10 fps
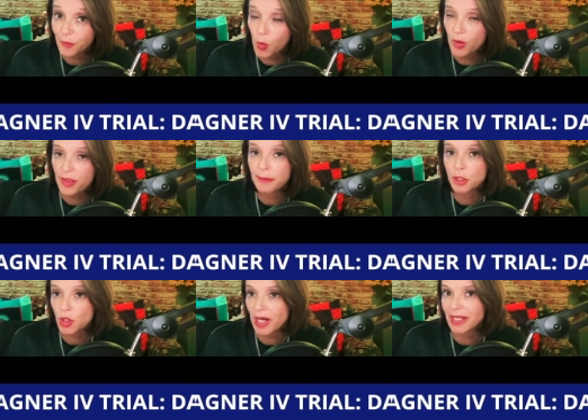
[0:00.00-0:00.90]
for them
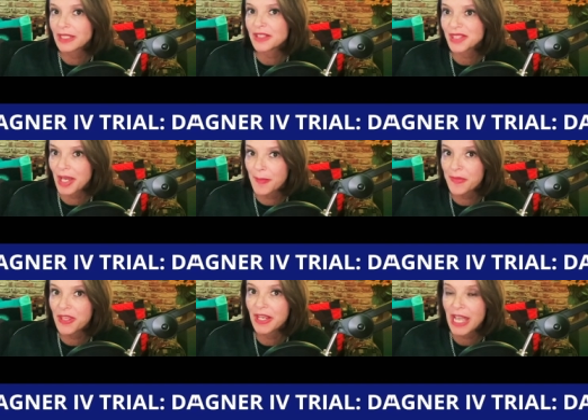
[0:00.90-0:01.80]
to try to get
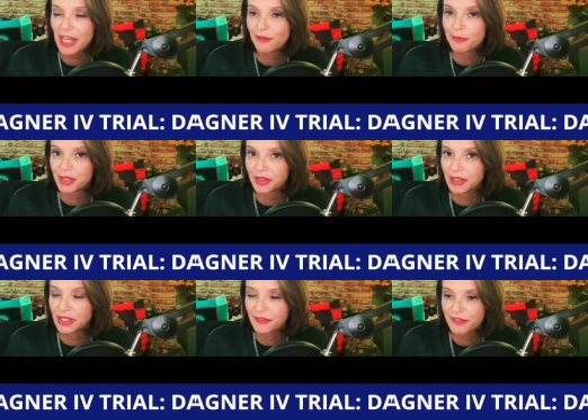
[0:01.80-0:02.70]
something out of
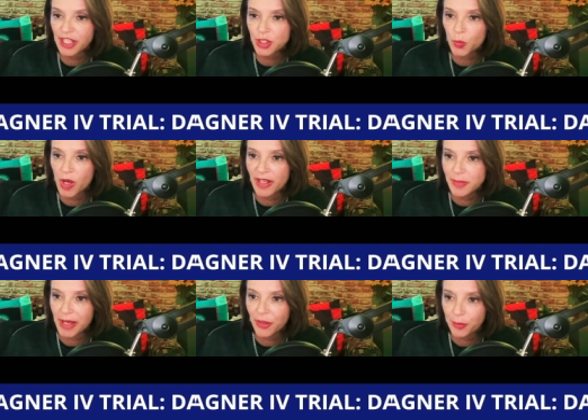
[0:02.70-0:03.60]
Billy confession wise
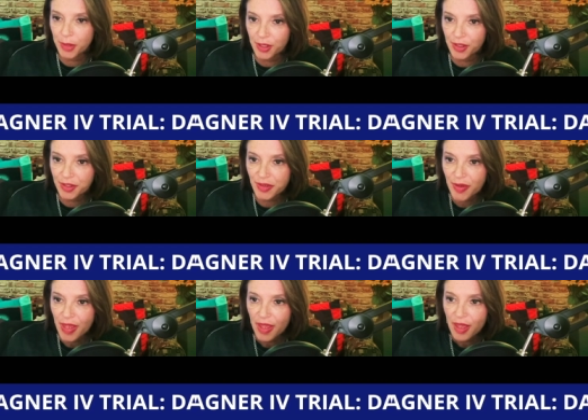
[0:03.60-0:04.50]
about the murders.
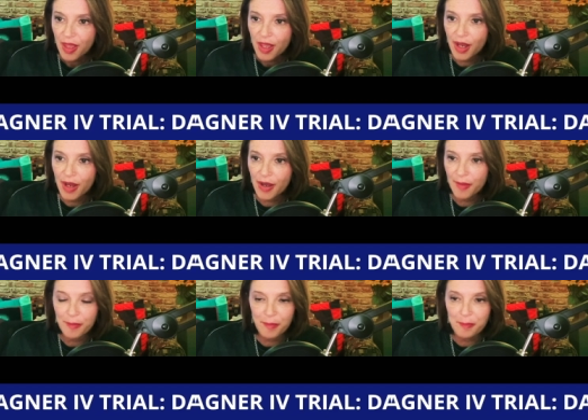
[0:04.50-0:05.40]

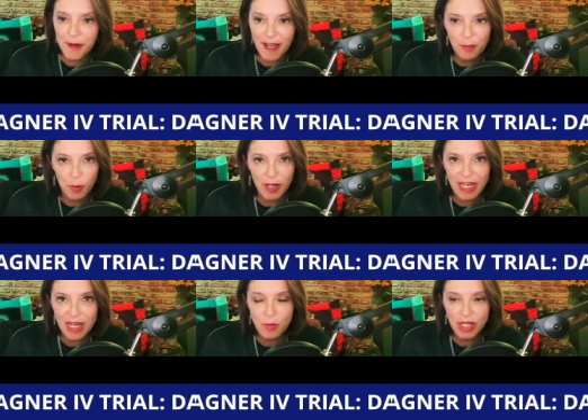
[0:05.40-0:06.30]
Uh, but when
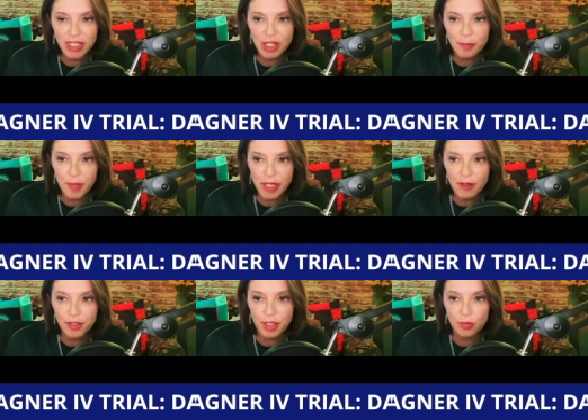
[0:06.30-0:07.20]
he went to the
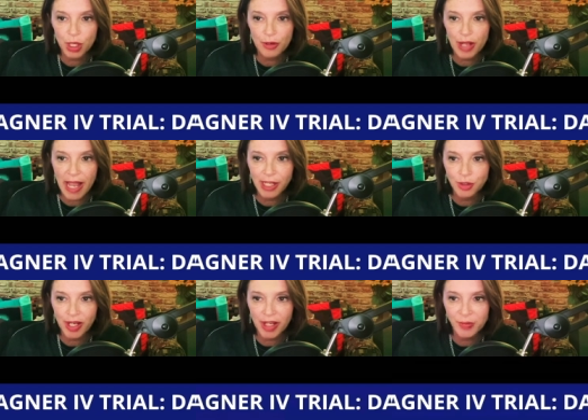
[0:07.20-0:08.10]
Peterson Road
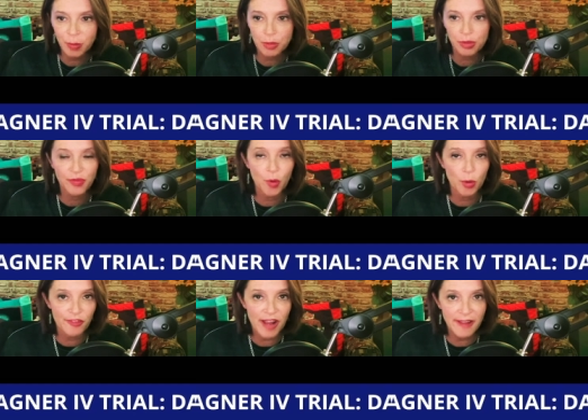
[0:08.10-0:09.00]
address, which was four
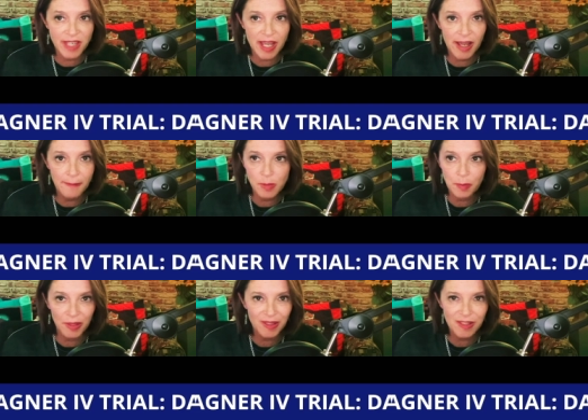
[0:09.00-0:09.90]
or five times,
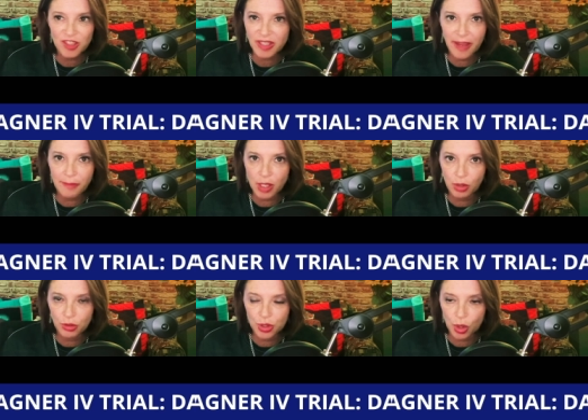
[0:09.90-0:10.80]
Billy just gave him the
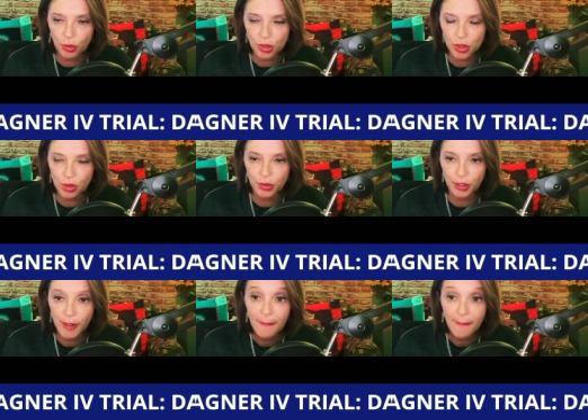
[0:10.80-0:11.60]
cold sh- shoulder,